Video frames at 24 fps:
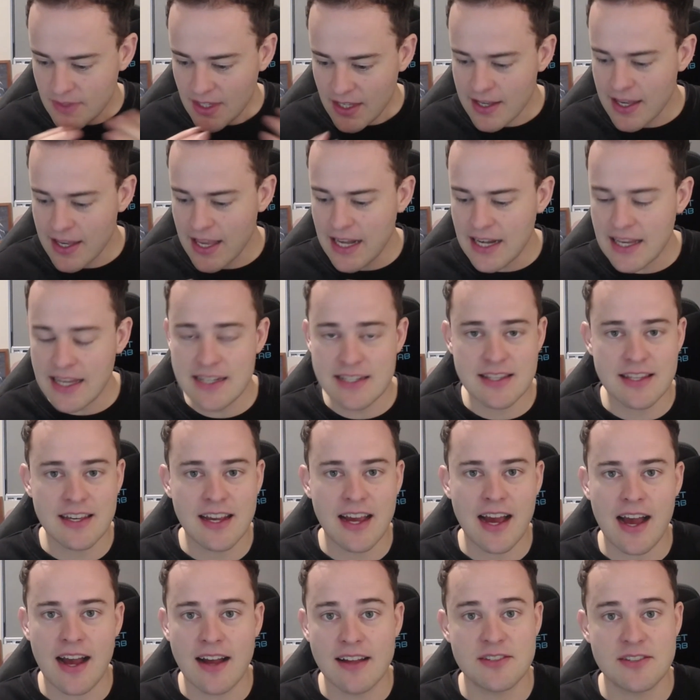getting into the
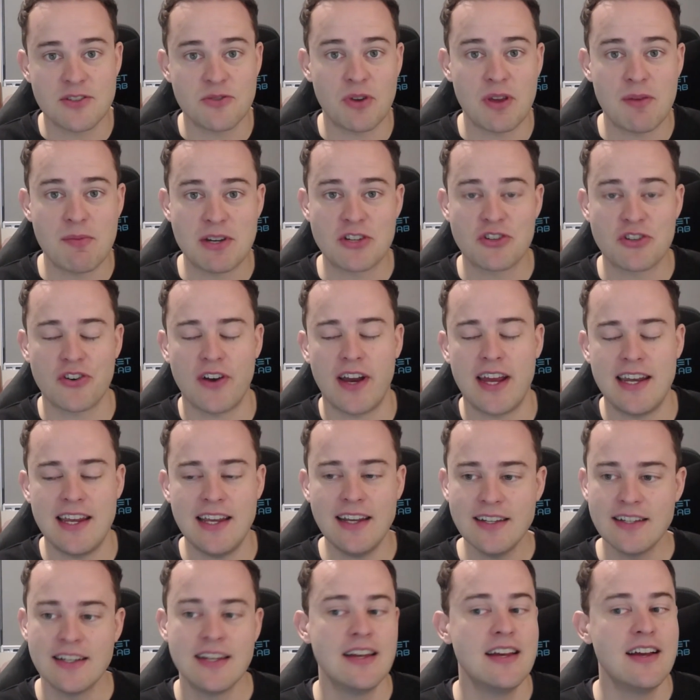cards, doing a bit of
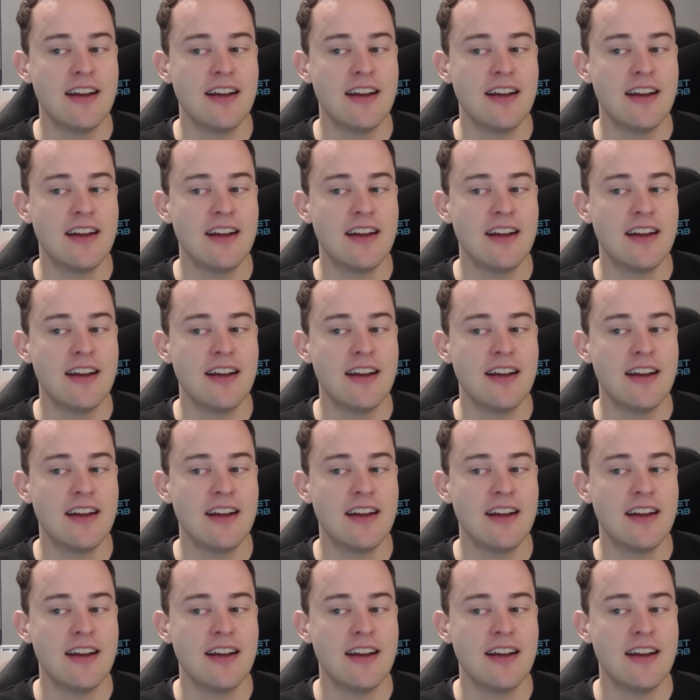trading.